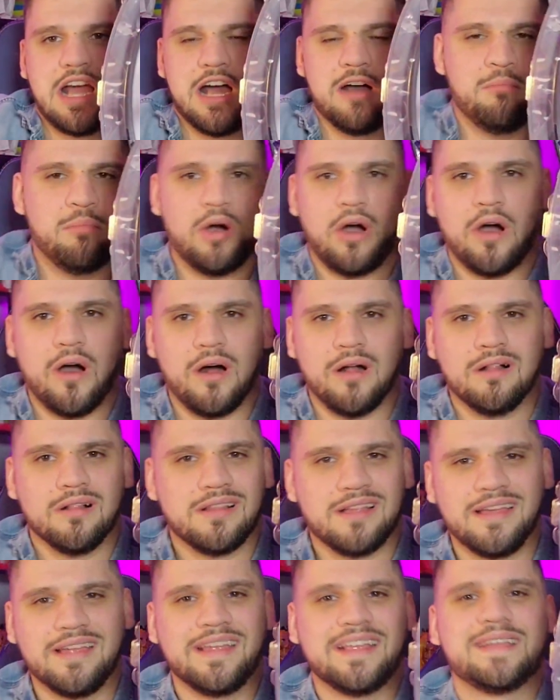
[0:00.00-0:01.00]
a
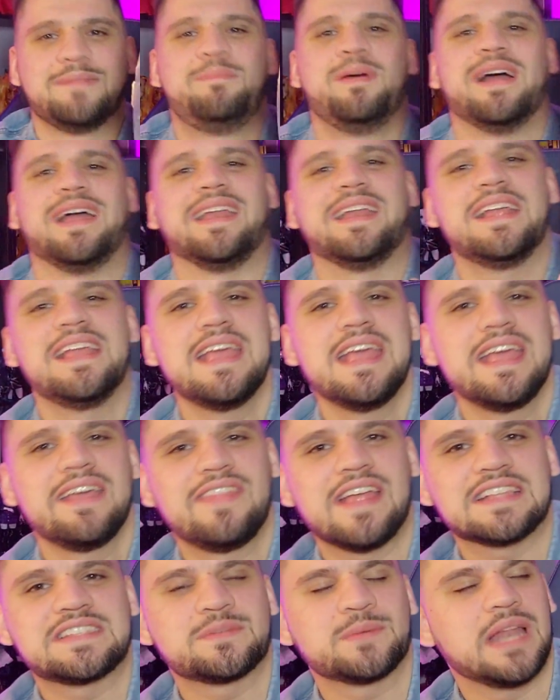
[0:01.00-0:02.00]
ball, but
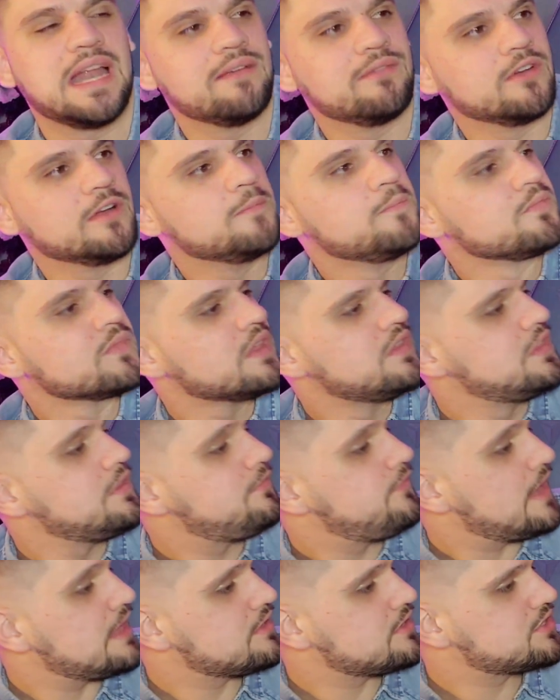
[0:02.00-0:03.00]
that's whatever. The
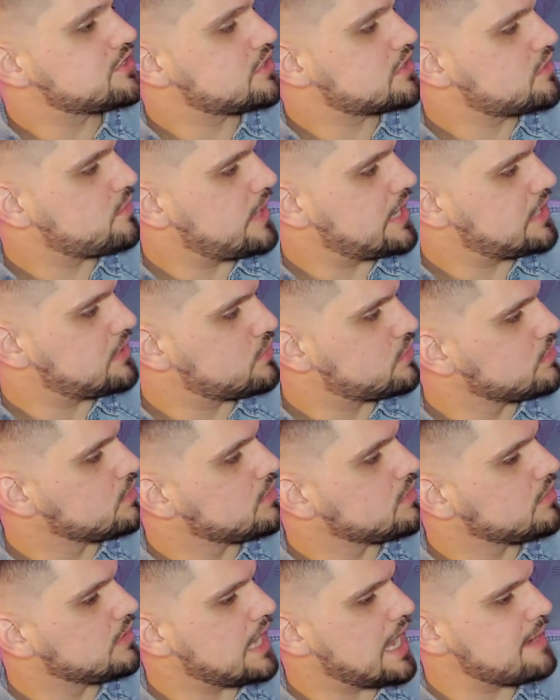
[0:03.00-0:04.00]
feathers look quite
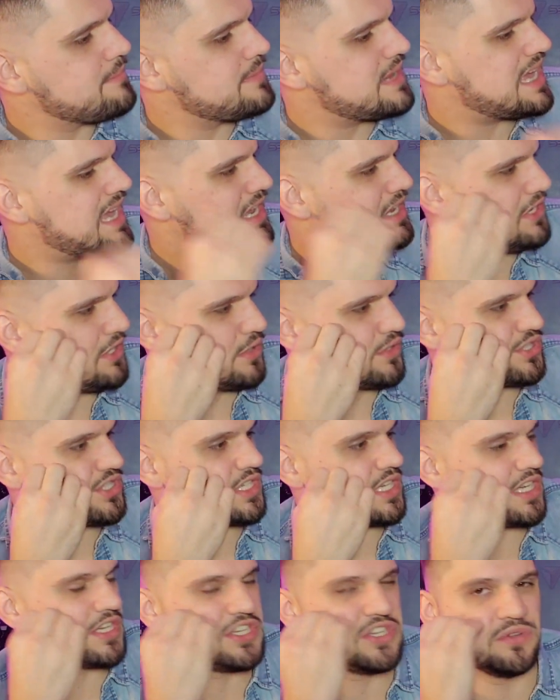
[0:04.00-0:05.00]
cool. I'm not
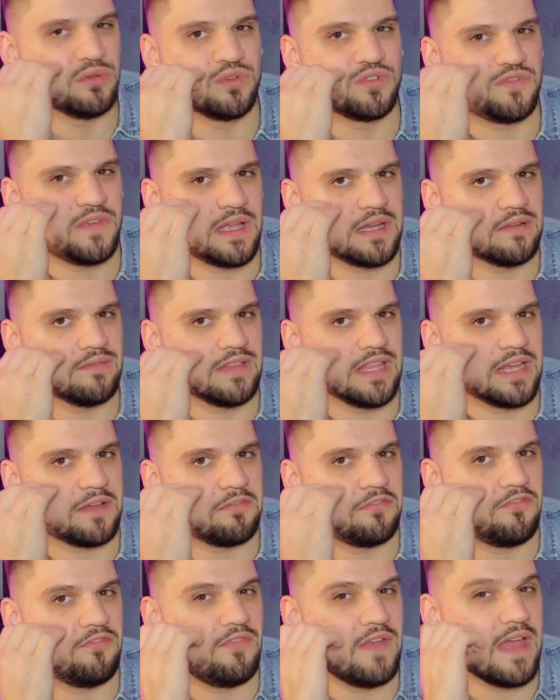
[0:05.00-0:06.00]
usually a huge fan of like
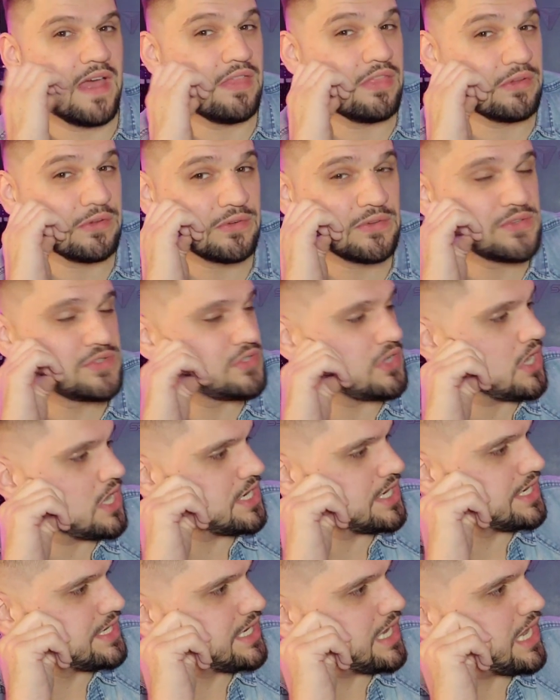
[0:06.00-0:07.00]
feathers
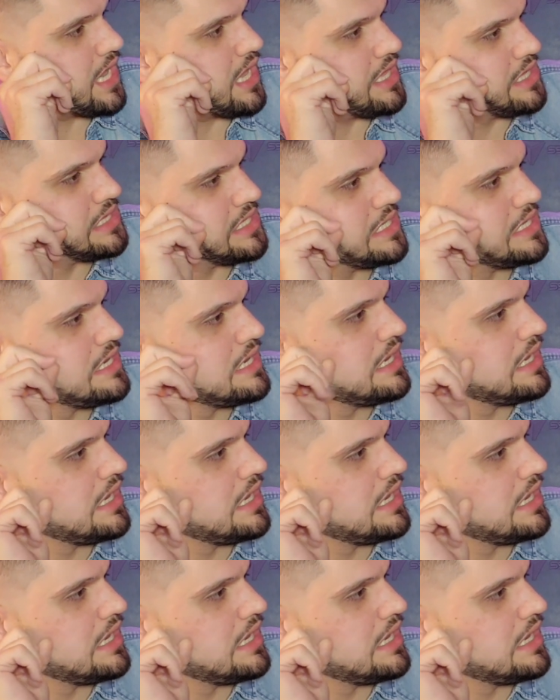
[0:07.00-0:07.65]
on a doll.